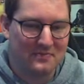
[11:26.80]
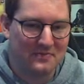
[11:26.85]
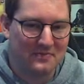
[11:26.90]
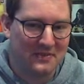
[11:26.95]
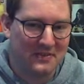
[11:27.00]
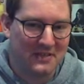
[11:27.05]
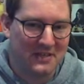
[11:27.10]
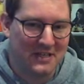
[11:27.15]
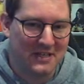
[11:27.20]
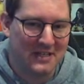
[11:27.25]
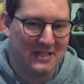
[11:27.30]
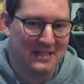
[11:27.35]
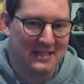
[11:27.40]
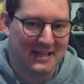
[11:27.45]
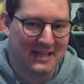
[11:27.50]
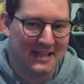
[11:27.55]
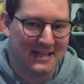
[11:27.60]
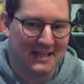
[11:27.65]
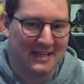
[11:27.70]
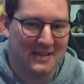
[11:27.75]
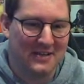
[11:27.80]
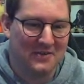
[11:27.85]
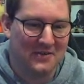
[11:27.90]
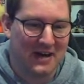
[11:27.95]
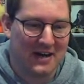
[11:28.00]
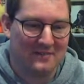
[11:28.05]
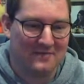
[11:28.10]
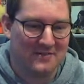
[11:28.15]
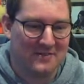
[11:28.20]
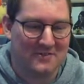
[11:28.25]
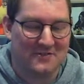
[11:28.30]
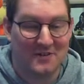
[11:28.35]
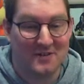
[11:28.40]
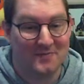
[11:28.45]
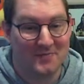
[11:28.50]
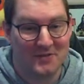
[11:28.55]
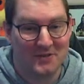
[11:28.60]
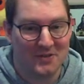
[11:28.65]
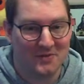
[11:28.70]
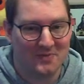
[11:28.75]
you have to drop
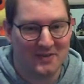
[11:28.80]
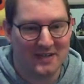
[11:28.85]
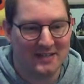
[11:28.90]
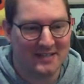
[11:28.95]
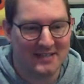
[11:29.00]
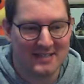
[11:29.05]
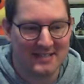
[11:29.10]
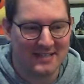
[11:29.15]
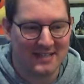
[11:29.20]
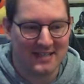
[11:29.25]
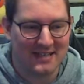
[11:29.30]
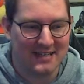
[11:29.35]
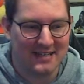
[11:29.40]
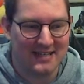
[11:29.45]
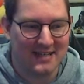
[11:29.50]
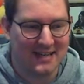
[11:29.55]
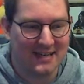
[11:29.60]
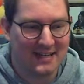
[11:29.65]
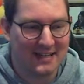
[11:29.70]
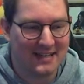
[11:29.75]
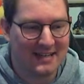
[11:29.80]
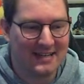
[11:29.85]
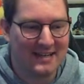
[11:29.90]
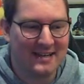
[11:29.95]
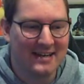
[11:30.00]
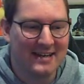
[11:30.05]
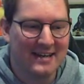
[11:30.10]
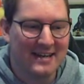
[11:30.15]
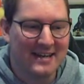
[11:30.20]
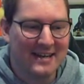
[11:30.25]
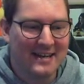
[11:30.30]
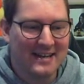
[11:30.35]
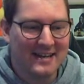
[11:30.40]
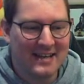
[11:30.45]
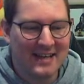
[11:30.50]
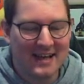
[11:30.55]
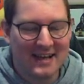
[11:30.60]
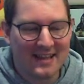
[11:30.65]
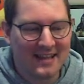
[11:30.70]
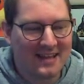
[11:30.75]
all the pallets and then die.
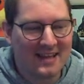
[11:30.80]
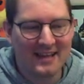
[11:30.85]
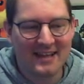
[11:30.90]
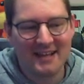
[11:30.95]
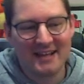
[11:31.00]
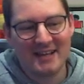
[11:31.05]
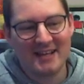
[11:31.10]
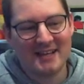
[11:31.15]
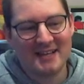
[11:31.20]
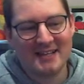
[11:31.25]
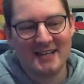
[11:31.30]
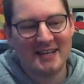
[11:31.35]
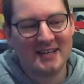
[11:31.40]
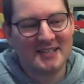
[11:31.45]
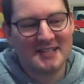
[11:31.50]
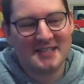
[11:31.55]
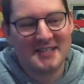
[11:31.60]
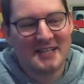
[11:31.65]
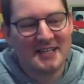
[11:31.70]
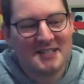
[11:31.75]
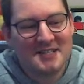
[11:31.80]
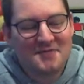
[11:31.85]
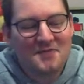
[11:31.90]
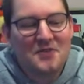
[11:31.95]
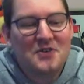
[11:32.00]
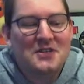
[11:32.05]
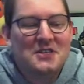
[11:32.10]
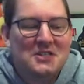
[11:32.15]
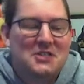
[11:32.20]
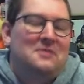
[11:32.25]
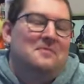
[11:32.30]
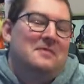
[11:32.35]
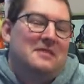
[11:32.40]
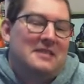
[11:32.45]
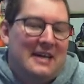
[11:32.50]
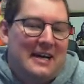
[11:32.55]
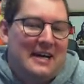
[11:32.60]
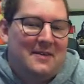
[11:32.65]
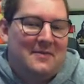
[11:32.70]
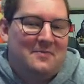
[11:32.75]
Yeah, it's fun
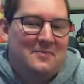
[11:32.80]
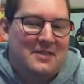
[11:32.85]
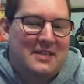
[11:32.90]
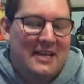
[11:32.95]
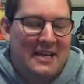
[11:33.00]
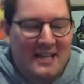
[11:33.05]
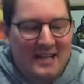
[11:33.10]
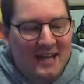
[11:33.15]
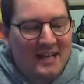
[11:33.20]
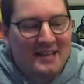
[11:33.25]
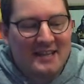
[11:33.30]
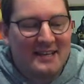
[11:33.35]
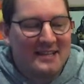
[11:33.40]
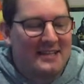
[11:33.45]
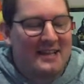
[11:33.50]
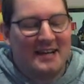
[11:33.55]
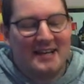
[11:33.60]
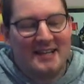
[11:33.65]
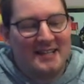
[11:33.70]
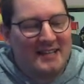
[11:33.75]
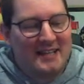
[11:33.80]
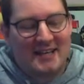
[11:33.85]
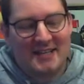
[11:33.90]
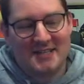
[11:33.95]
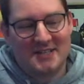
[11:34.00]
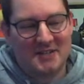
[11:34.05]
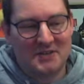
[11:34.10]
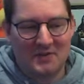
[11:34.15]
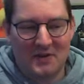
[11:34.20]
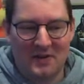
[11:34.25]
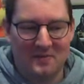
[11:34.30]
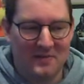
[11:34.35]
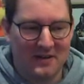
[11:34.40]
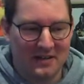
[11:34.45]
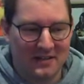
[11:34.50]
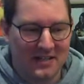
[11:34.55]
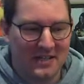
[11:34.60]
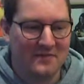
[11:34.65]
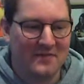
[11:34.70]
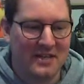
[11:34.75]
sometimes. I think that's just where I'm going
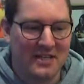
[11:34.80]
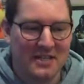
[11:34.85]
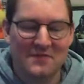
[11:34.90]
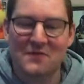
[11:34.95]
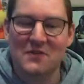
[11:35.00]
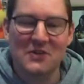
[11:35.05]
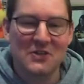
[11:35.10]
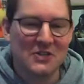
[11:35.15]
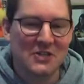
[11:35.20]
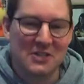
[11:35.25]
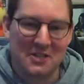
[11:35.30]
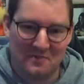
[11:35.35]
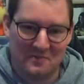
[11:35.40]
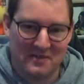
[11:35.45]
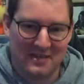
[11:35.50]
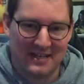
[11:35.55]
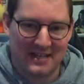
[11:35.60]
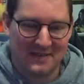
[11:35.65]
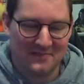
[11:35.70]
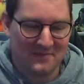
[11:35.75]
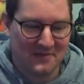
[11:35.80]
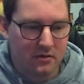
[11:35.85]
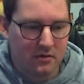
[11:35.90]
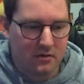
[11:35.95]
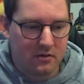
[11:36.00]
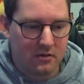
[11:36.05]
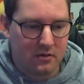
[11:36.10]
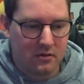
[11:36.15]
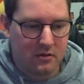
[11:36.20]
to leave it. It's fun sometimes. Ugh,